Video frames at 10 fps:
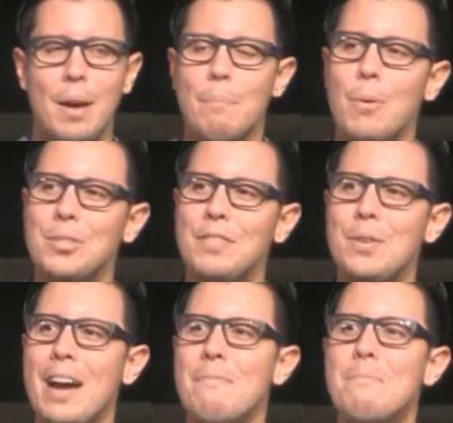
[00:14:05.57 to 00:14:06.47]
Most of
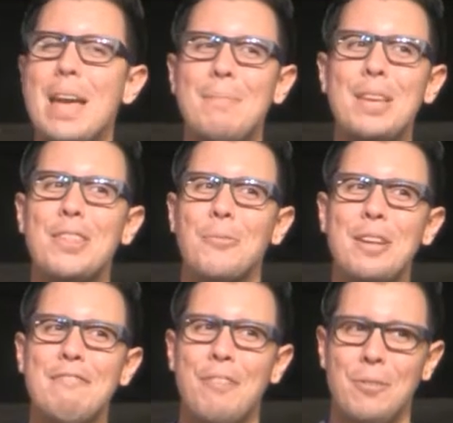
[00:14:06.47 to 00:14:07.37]
you have maybe
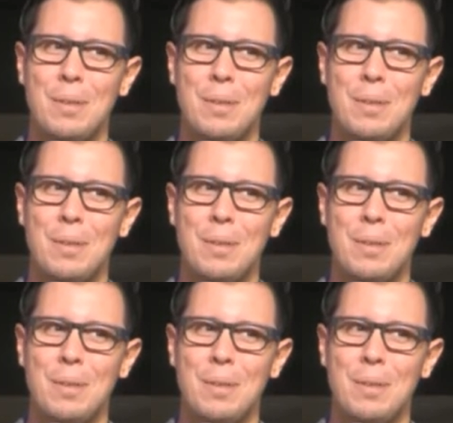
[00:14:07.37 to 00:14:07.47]
3 phone